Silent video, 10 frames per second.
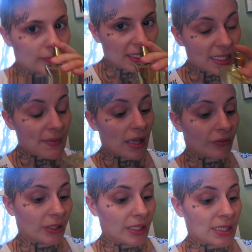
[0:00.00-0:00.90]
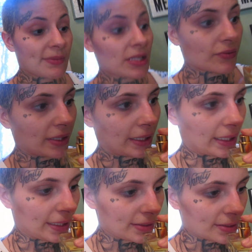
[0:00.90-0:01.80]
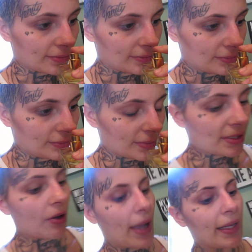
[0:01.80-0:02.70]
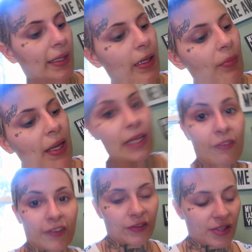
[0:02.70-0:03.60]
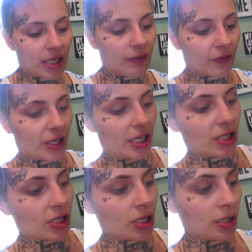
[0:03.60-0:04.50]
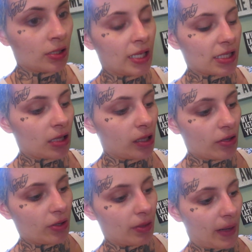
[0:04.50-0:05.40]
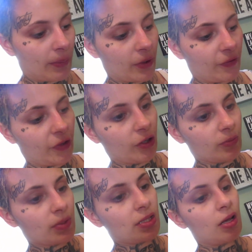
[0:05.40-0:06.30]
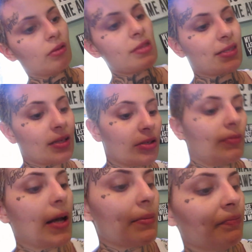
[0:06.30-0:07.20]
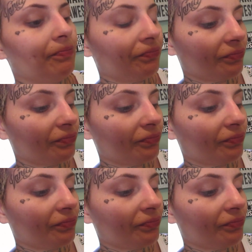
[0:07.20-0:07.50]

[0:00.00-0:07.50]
the smell really, it smells really nice. So I ended up paying $15 for each, his cologne and my perfume, so that's not too bad.